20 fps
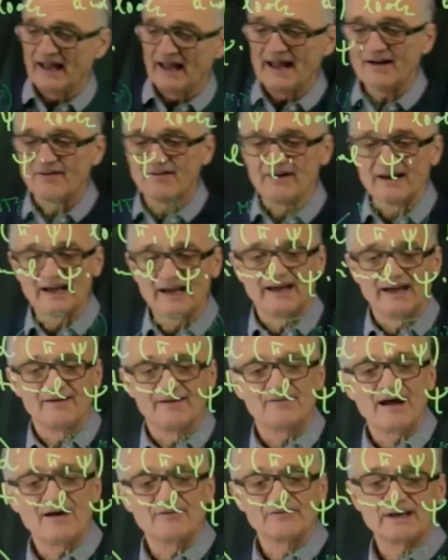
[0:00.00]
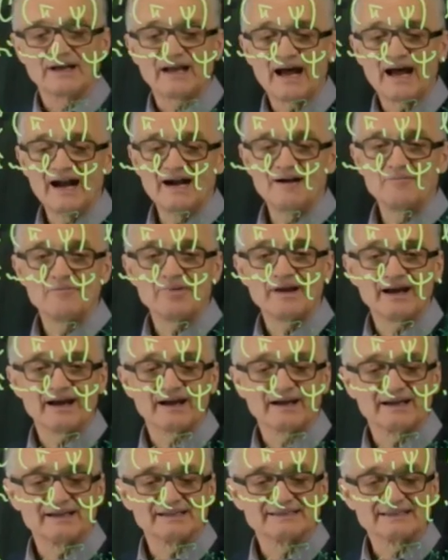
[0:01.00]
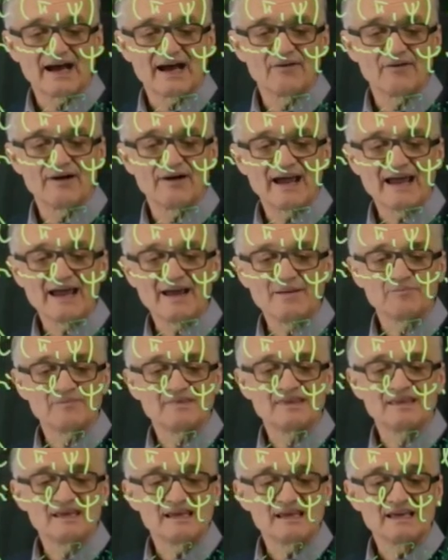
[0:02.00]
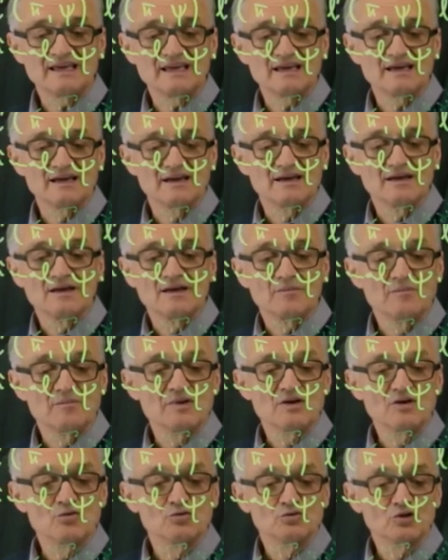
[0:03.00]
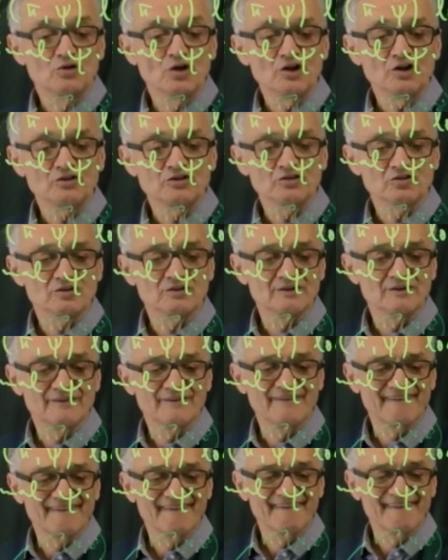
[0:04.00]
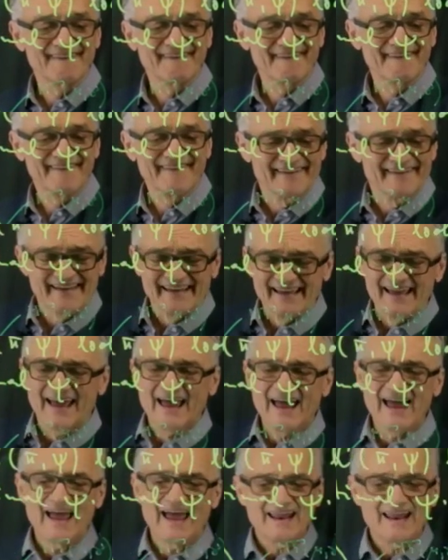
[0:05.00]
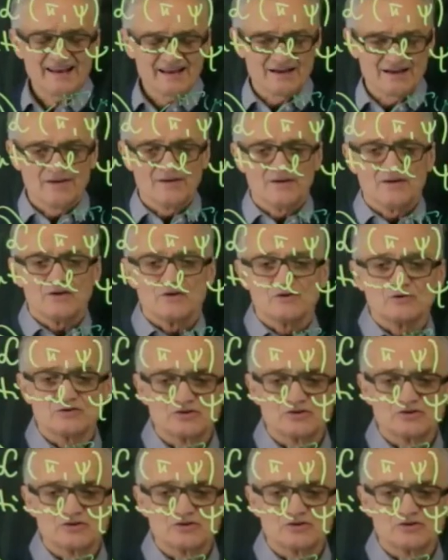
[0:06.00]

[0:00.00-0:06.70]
area around the Kallenberg is our MT mu dot. And you